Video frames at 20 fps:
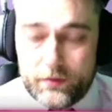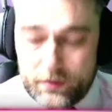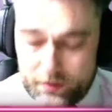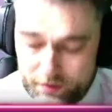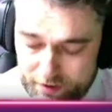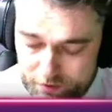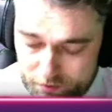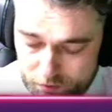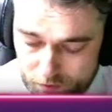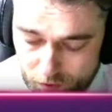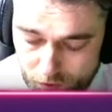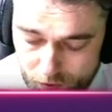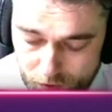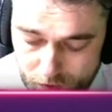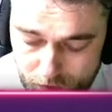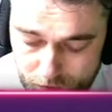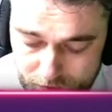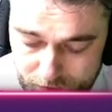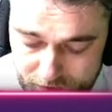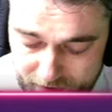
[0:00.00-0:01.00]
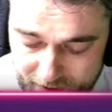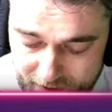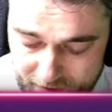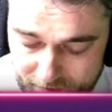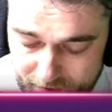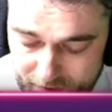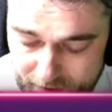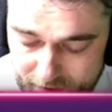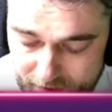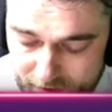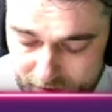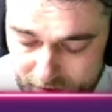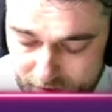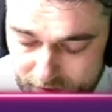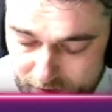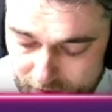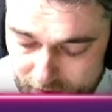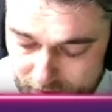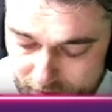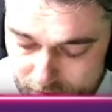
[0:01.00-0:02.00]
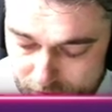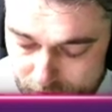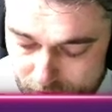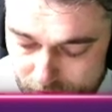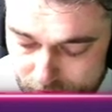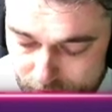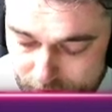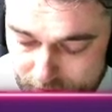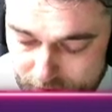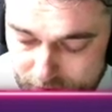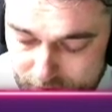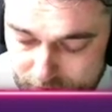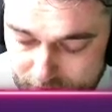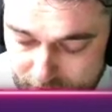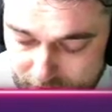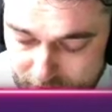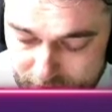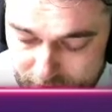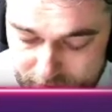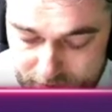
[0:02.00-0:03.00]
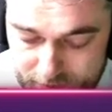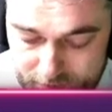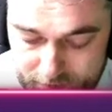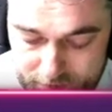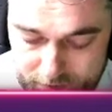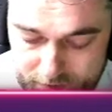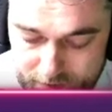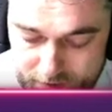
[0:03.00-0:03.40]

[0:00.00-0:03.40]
That's all this area here, all this and this